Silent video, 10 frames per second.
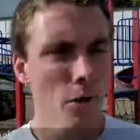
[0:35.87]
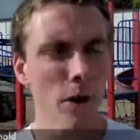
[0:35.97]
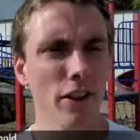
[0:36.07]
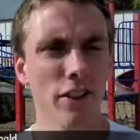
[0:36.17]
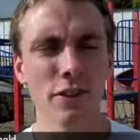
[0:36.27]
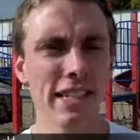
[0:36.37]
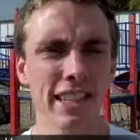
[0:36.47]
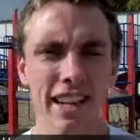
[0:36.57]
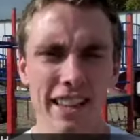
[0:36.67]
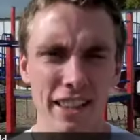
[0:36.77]
Well, the
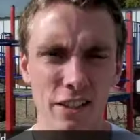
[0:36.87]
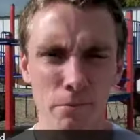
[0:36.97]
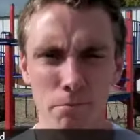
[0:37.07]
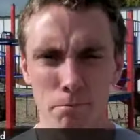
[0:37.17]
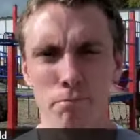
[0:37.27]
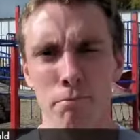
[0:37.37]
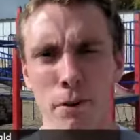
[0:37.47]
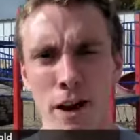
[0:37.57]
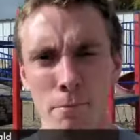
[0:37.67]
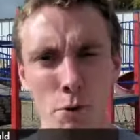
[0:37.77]
reason I think the
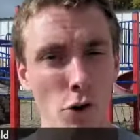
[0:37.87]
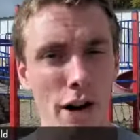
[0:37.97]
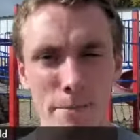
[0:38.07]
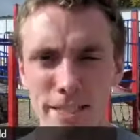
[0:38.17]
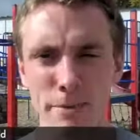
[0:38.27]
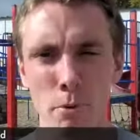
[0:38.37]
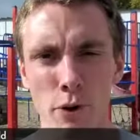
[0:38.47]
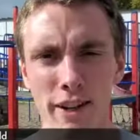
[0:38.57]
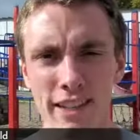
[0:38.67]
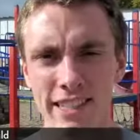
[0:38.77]
uh, program is
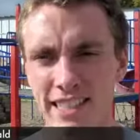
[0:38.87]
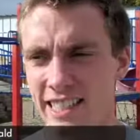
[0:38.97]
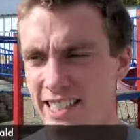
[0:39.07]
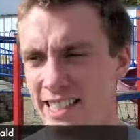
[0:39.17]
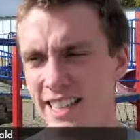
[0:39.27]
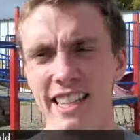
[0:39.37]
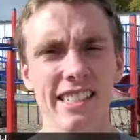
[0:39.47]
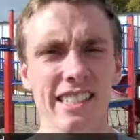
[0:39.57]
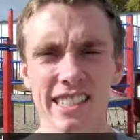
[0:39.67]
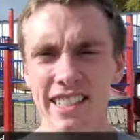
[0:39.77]
important is it teaches
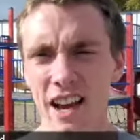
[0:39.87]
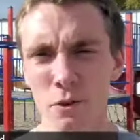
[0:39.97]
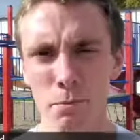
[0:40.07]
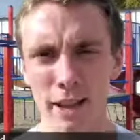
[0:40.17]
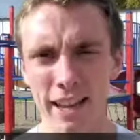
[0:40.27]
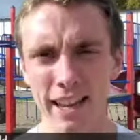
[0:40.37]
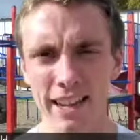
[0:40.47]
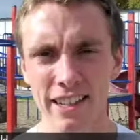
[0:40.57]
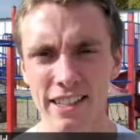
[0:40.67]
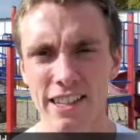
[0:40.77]
kids just how to play
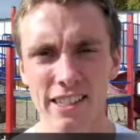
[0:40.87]
again,